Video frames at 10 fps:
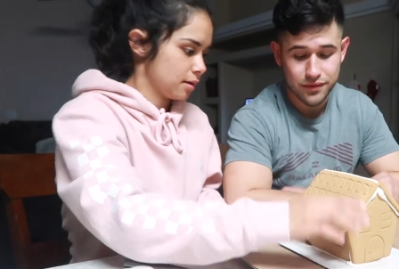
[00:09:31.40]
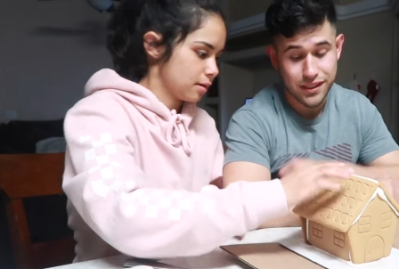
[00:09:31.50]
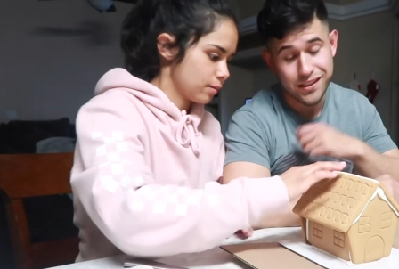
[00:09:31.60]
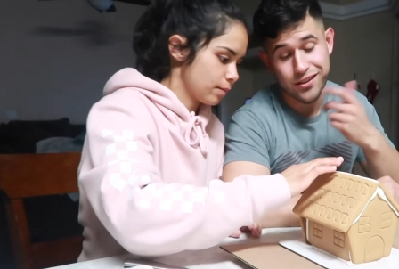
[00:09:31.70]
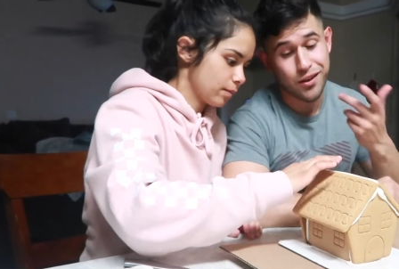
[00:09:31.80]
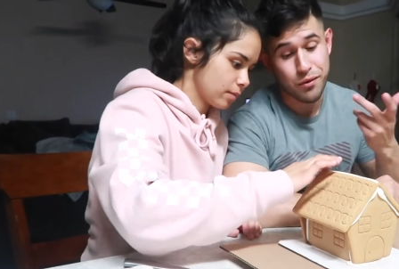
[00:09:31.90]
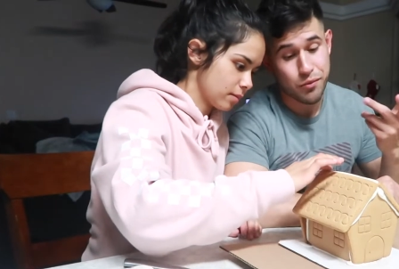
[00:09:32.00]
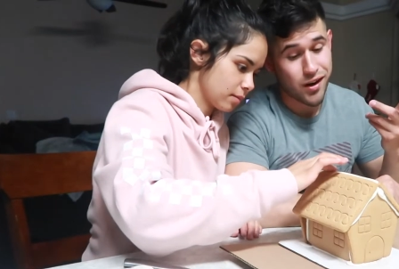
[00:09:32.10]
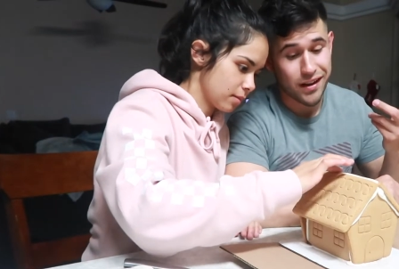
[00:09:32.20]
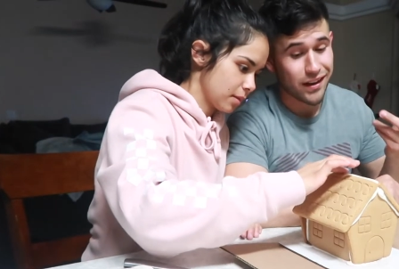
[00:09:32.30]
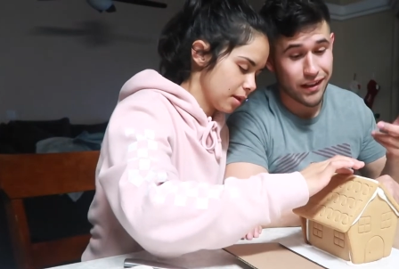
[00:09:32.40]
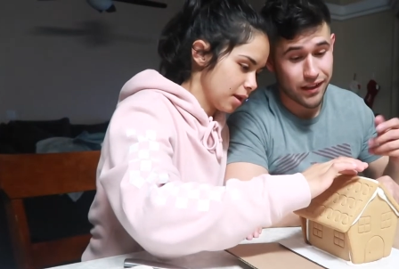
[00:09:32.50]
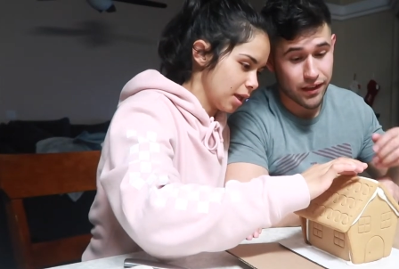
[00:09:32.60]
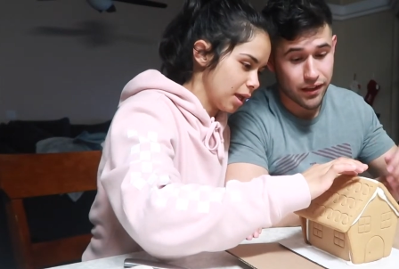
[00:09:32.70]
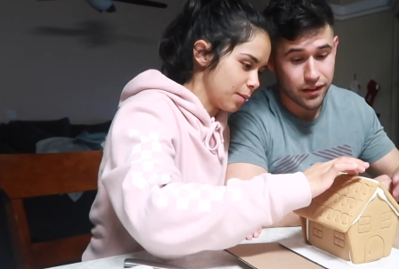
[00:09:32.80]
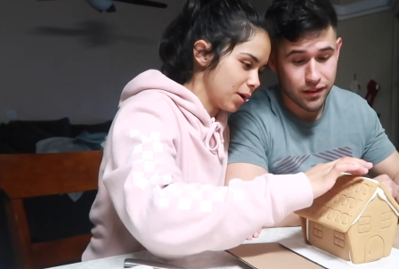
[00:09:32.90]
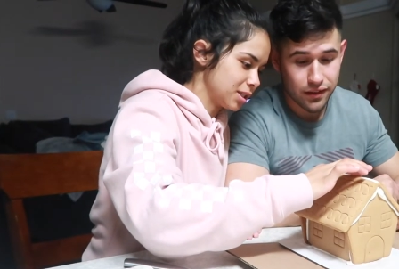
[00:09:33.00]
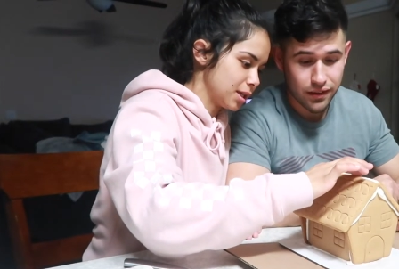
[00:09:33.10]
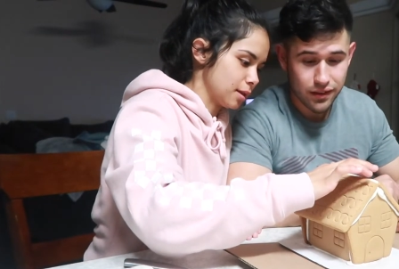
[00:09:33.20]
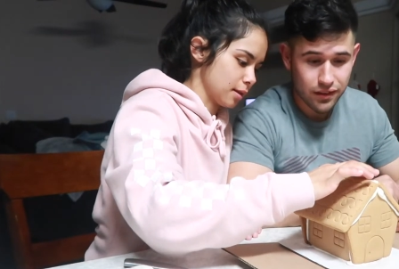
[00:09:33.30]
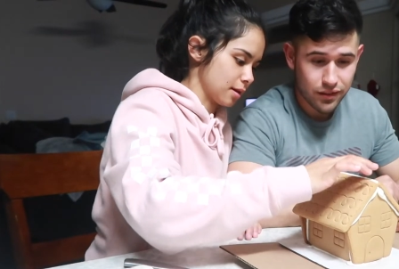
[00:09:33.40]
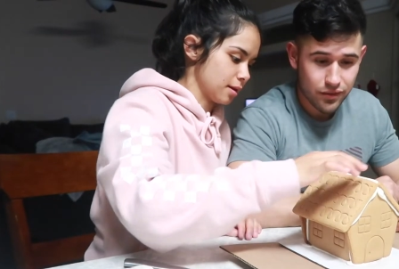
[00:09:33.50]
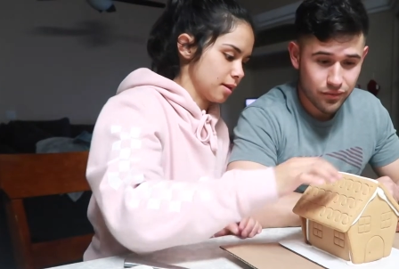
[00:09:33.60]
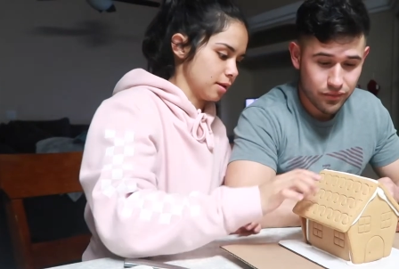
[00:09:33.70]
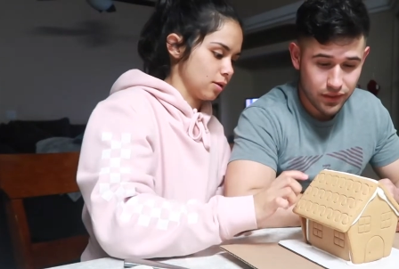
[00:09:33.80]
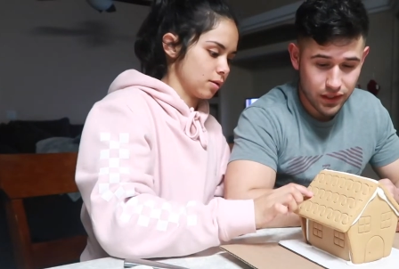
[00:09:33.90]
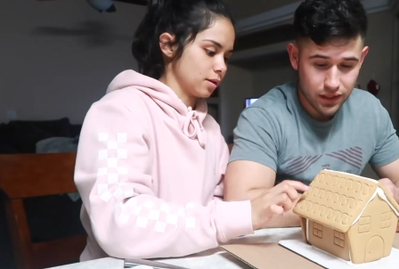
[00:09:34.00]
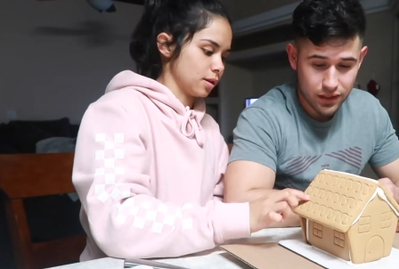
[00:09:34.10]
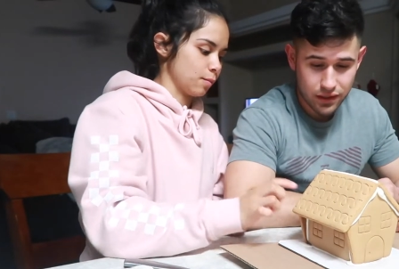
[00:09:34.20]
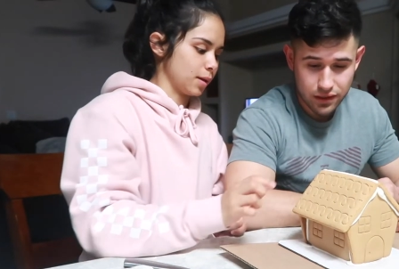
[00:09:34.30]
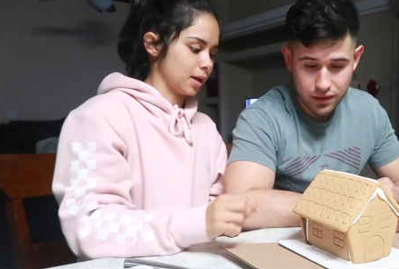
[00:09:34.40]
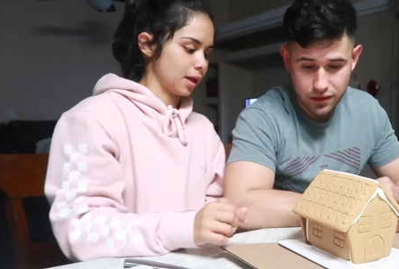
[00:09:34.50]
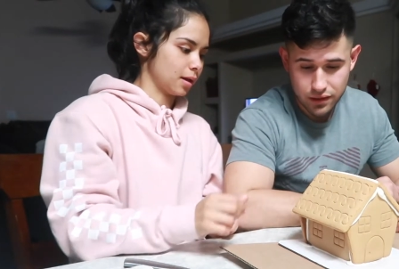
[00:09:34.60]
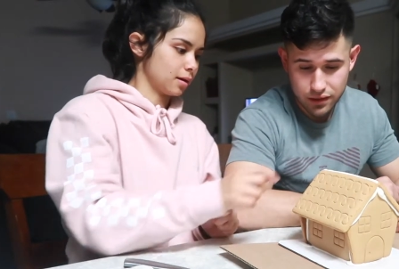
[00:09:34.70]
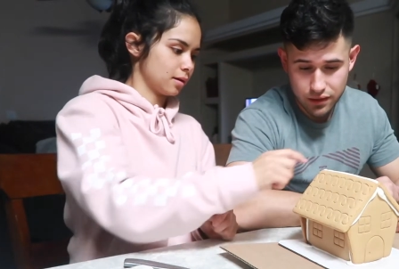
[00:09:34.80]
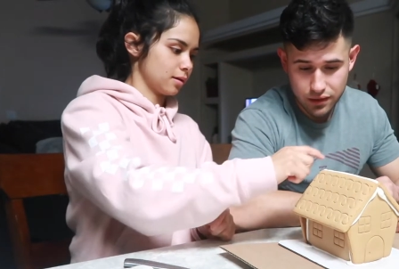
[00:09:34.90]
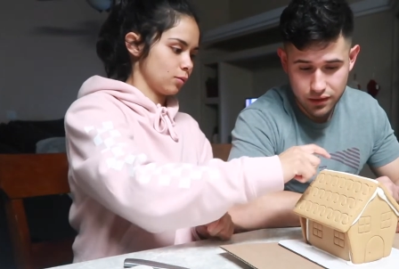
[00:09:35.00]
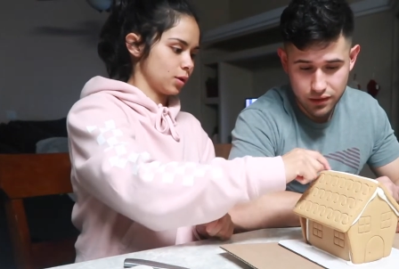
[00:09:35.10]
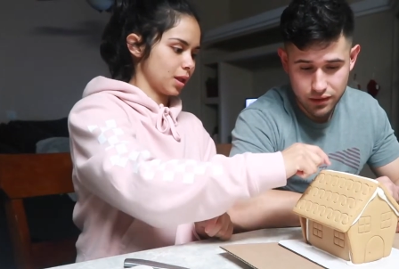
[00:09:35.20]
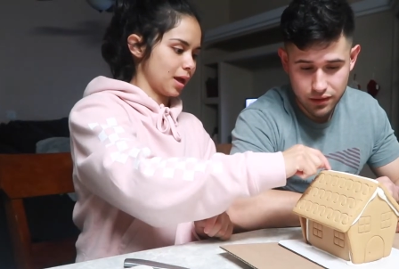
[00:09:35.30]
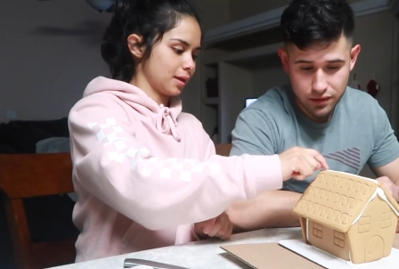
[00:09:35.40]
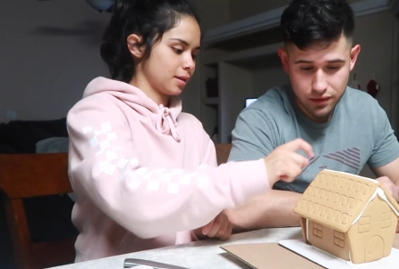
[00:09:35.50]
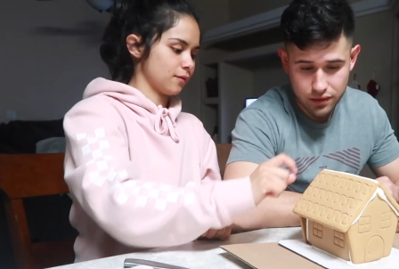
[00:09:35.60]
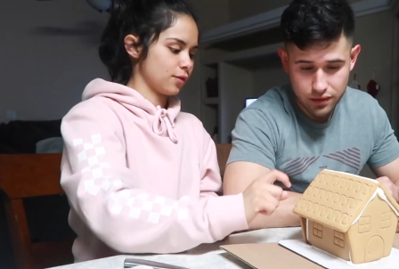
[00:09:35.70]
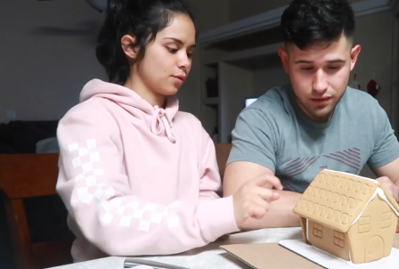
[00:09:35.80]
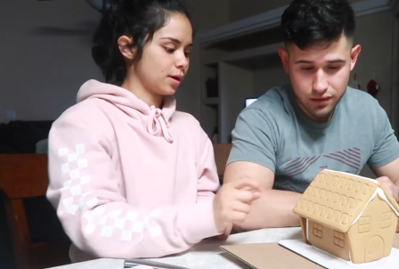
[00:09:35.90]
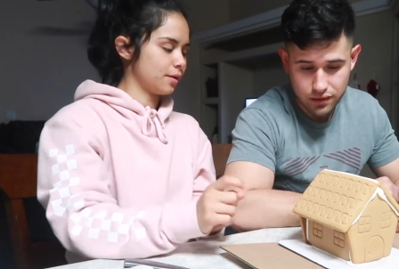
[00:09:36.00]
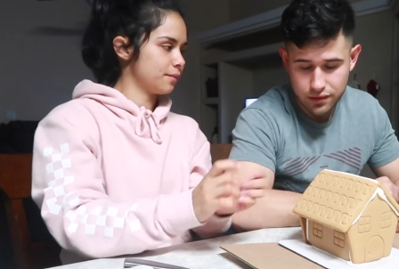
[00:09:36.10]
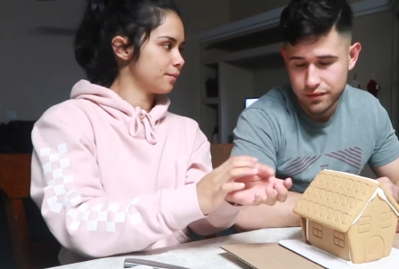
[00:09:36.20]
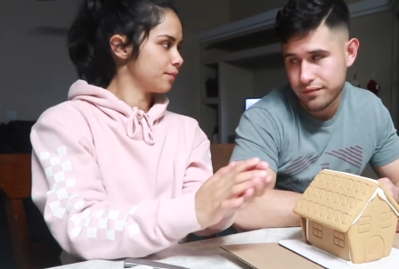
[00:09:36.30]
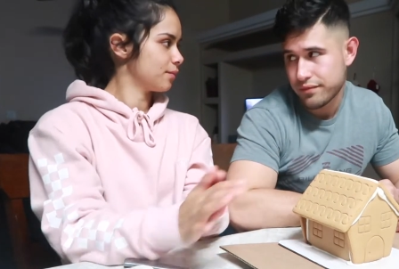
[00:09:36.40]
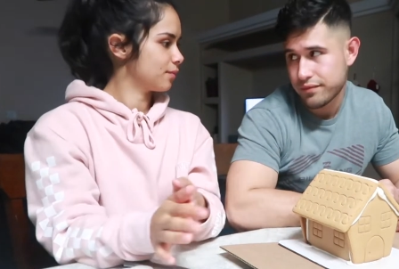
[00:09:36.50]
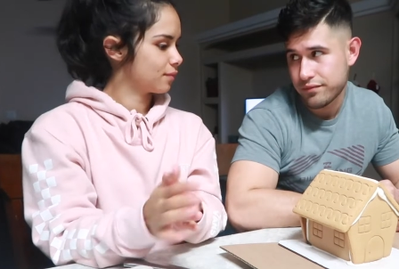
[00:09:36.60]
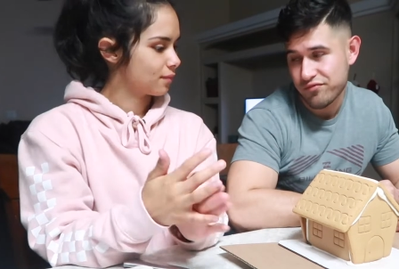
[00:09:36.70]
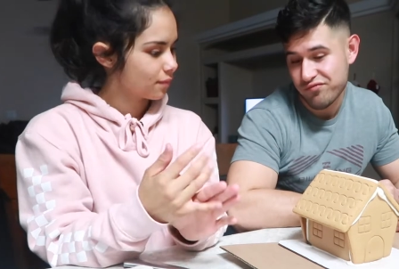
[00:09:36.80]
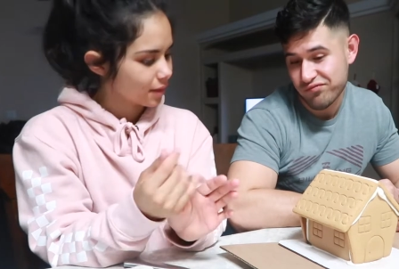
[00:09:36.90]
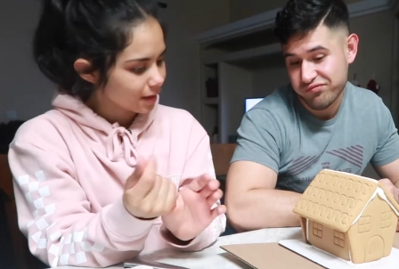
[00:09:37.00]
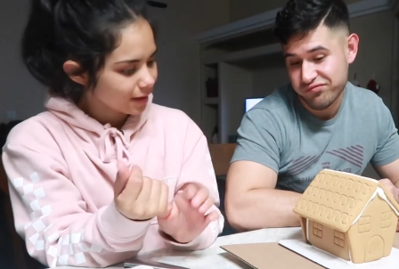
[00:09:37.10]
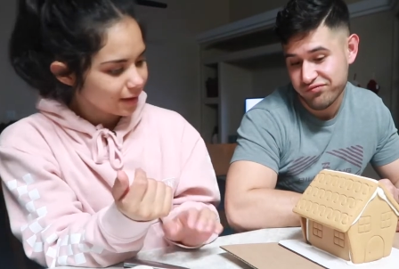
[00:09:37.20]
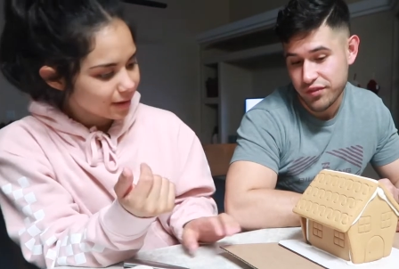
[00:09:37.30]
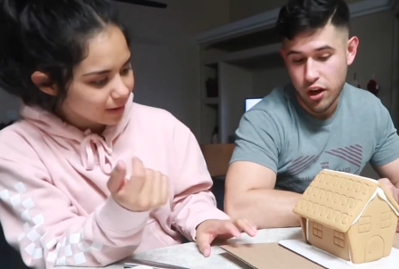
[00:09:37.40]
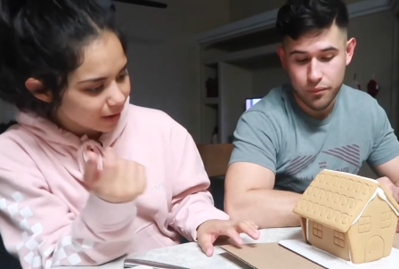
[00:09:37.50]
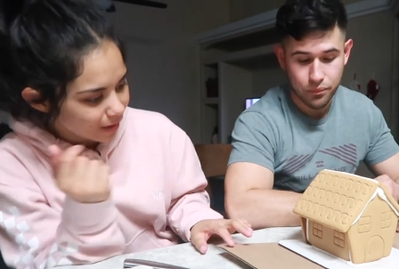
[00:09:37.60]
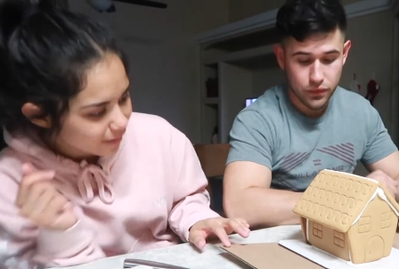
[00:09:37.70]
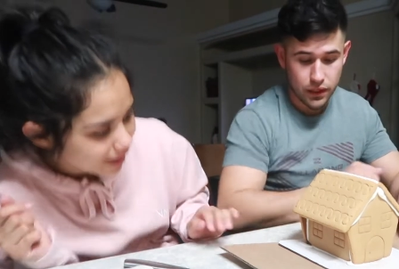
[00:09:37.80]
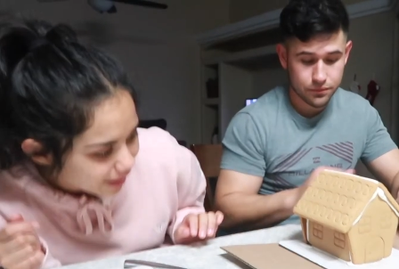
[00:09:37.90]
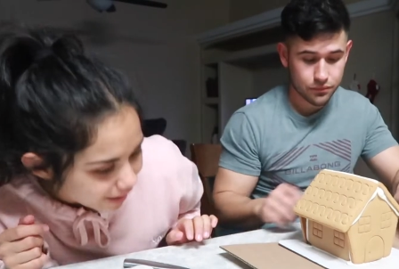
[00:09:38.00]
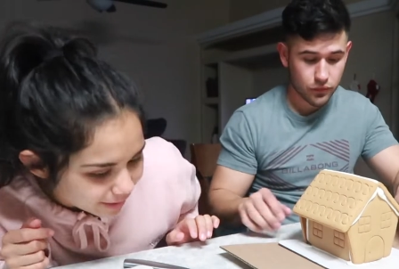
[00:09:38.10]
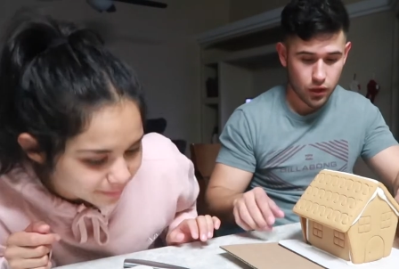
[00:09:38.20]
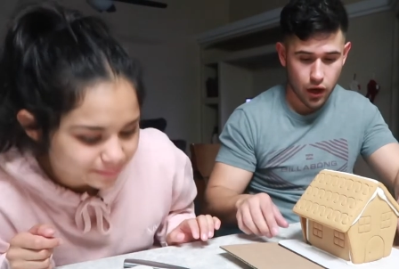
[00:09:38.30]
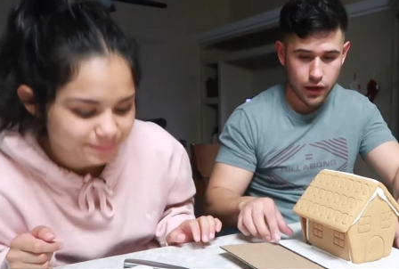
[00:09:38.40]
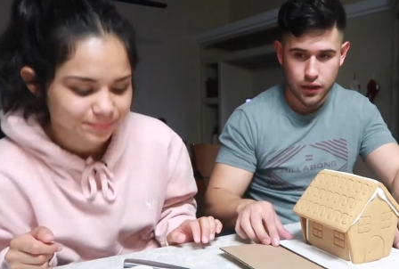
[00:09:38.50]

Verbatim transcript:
Speaker 1: Chances are we're probably not gonna eat
Speaker 2: it. It probably tastes disgusting though, because it's been like with the icing for a while. All
Speaker 1: right. Mm. All right.